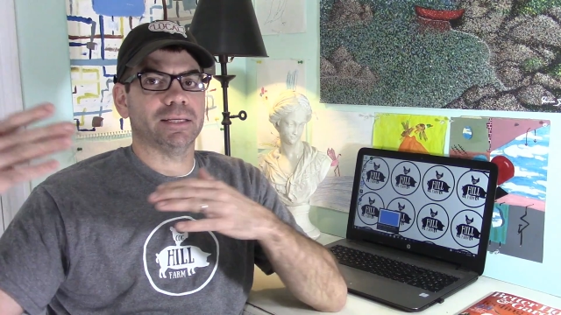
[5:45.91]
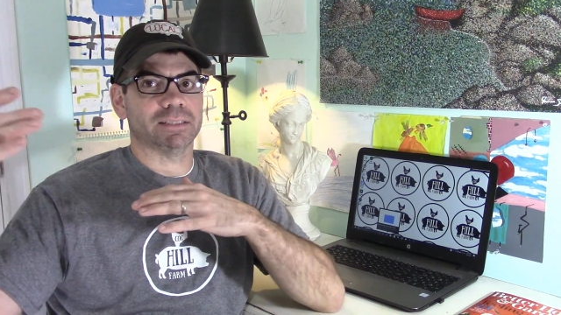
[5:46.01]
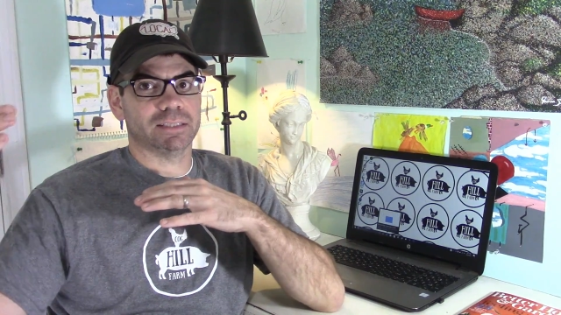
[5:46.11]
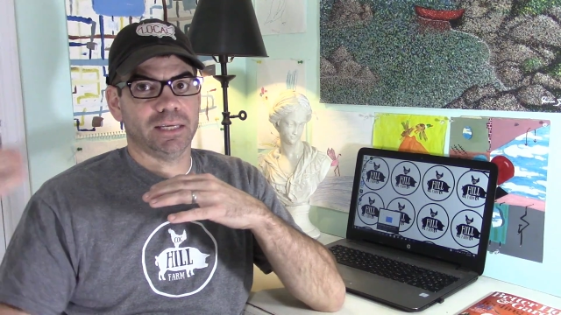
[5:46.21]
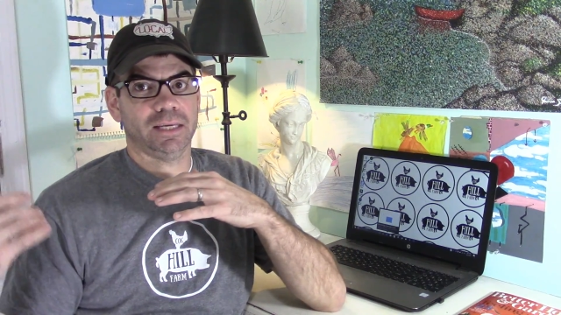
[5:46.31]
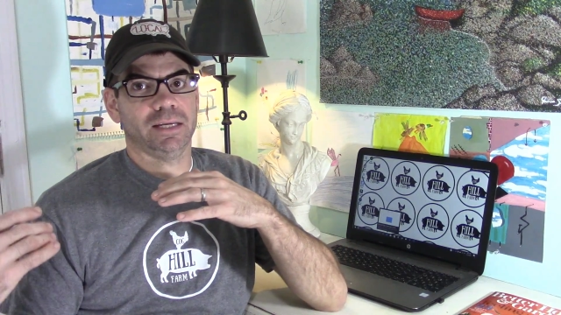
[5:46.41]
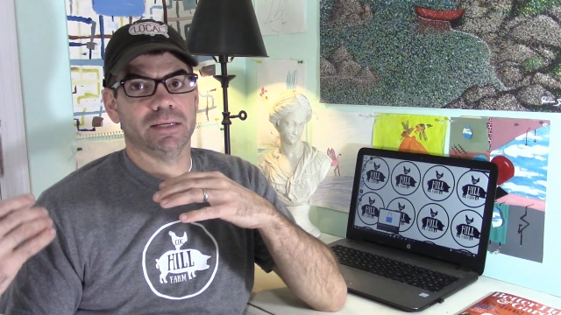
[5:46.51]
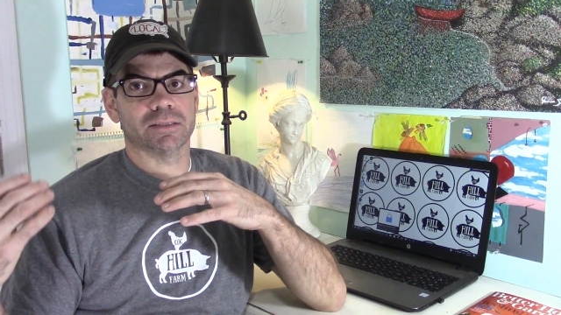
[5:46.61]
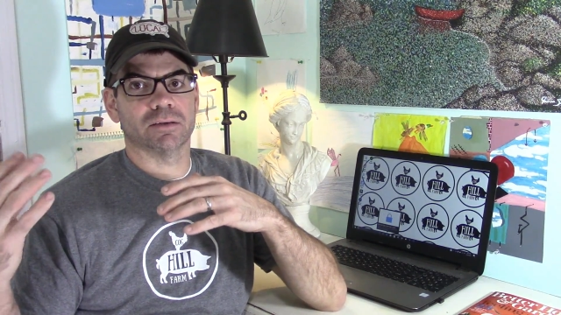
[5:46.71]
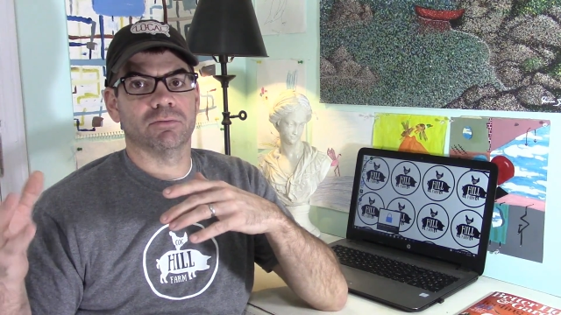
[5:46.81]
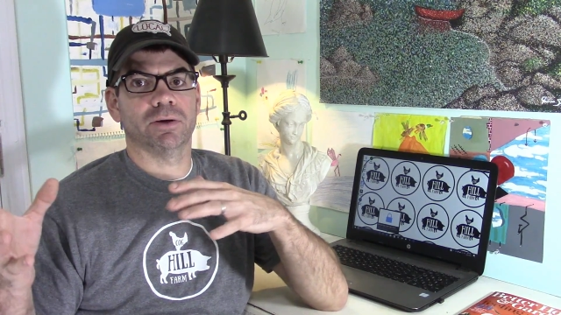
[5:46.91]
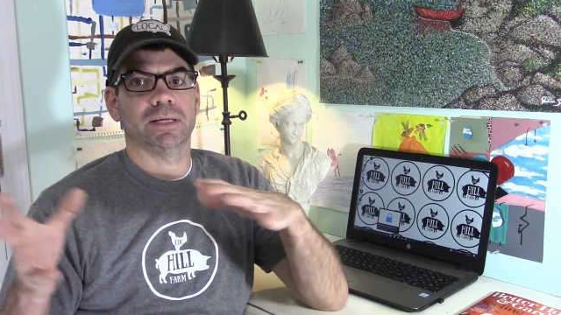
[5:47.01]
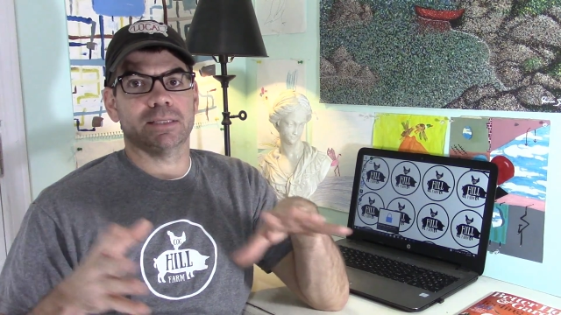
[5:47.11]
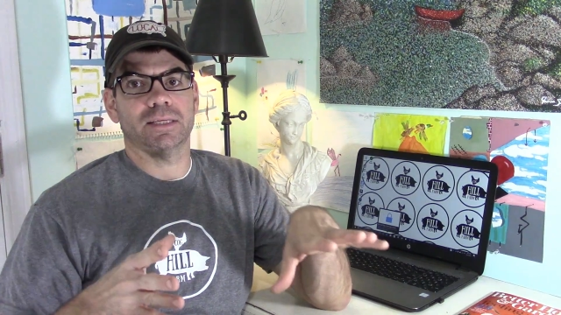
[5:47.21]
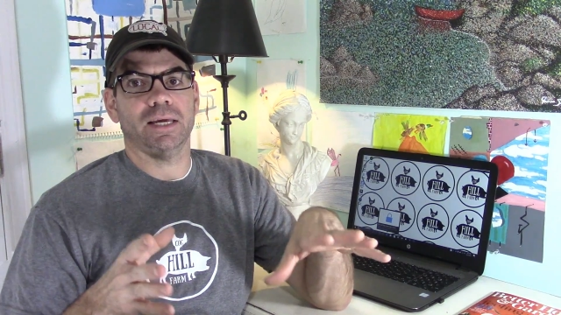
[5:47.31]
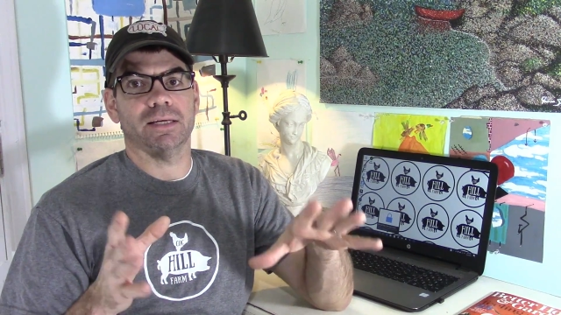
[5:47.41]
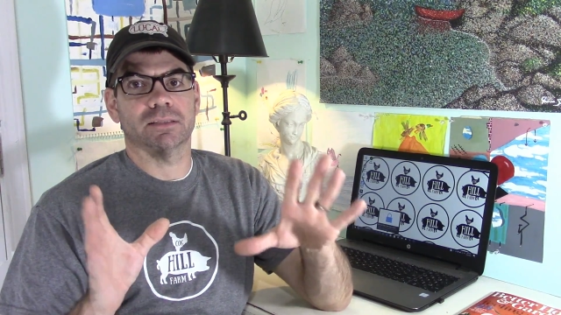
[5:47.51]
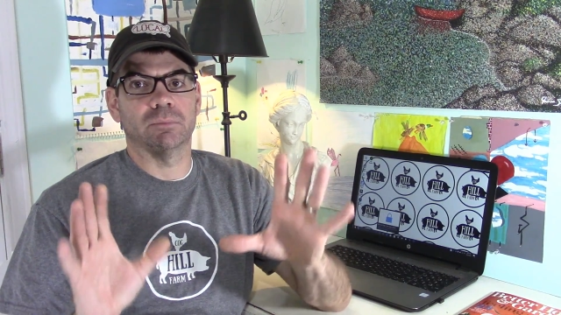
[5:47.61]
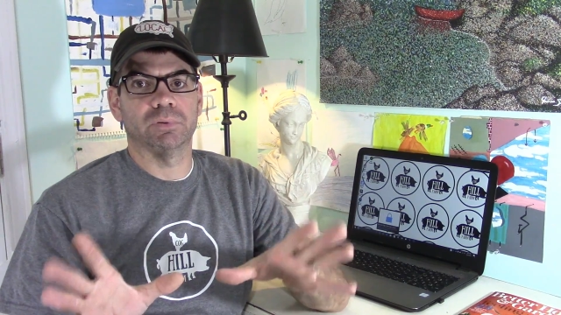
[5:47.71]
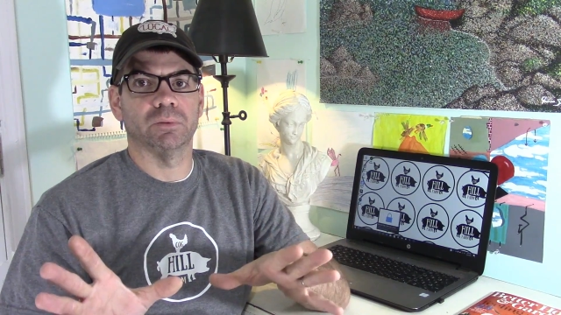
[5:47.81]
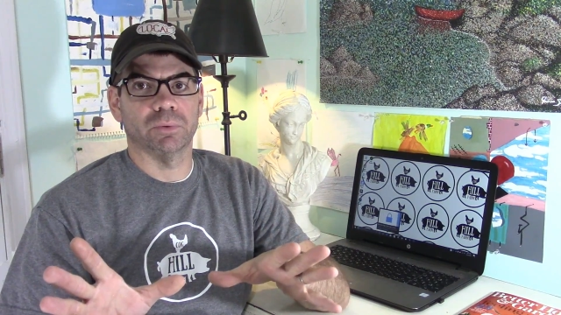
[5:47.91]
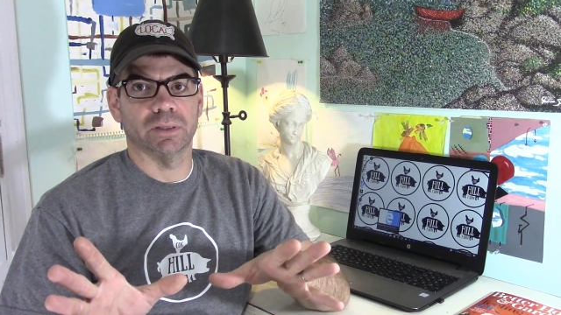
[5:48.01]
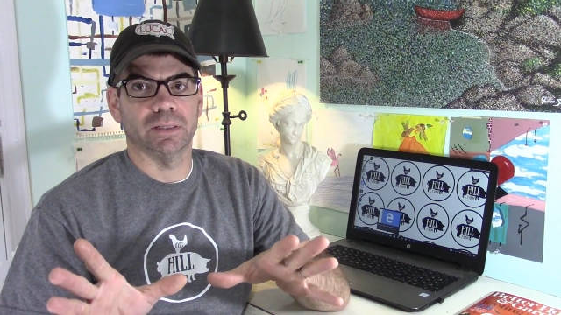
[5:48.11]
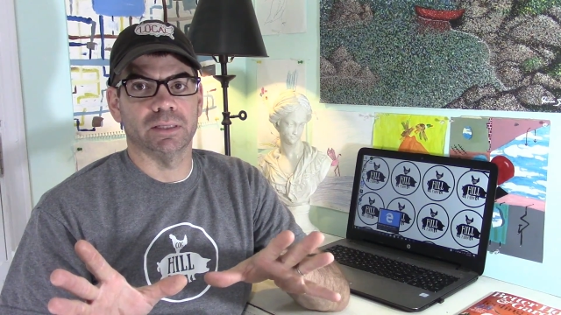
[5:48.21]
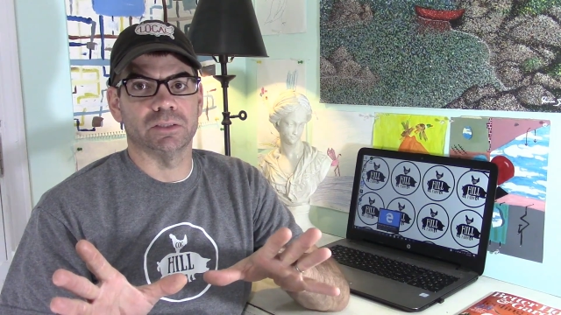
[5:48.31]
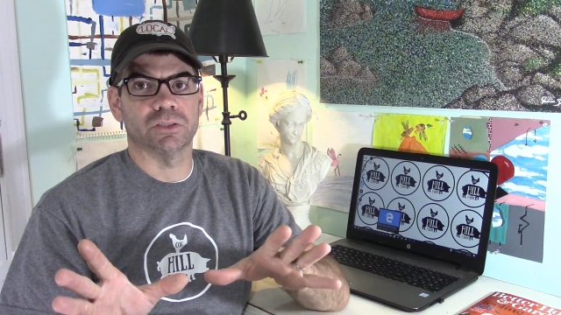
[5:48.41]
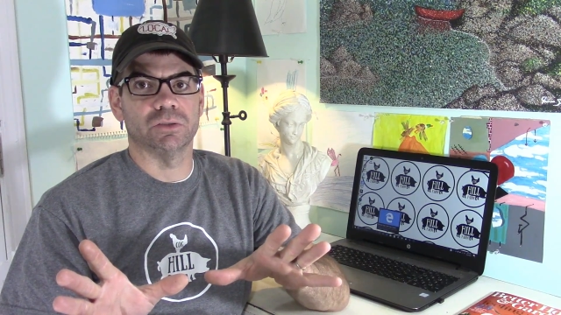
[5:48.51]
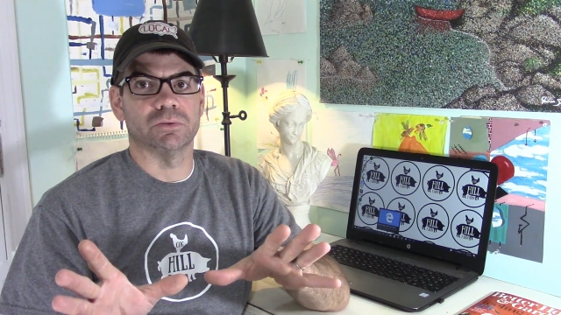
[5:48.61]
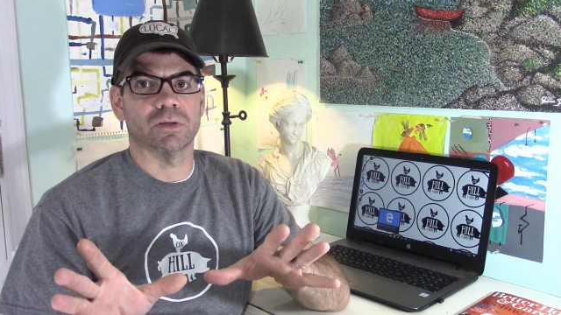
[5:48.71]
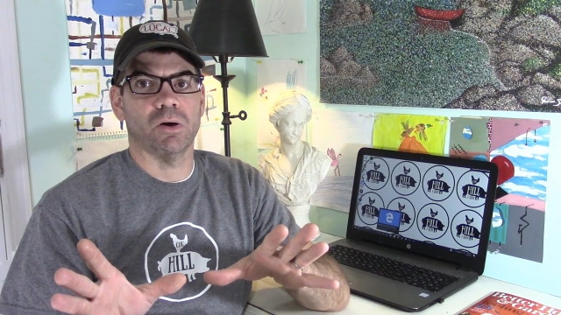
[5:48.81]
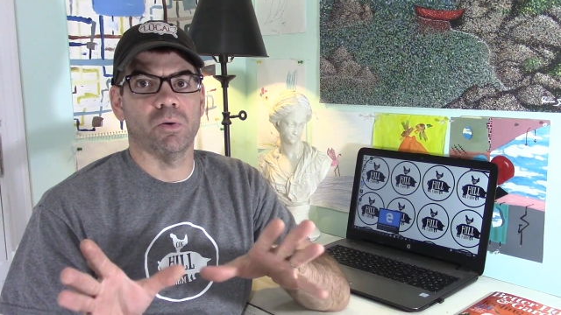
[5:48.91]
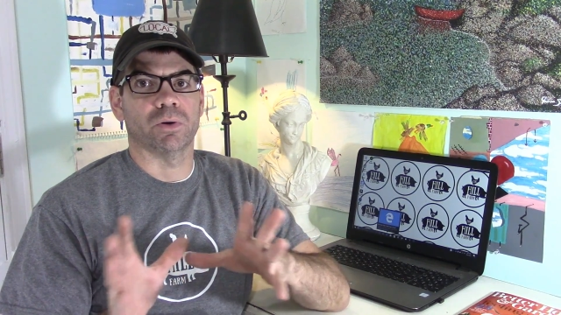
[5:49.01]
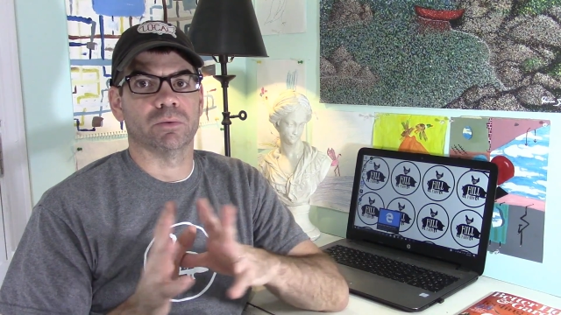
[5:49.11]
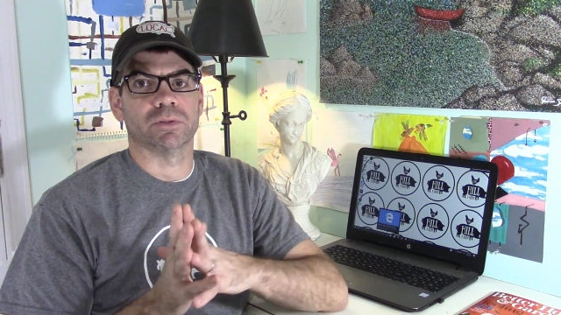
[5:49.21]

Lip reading: the scenes of what it takes to put one of these shoots on,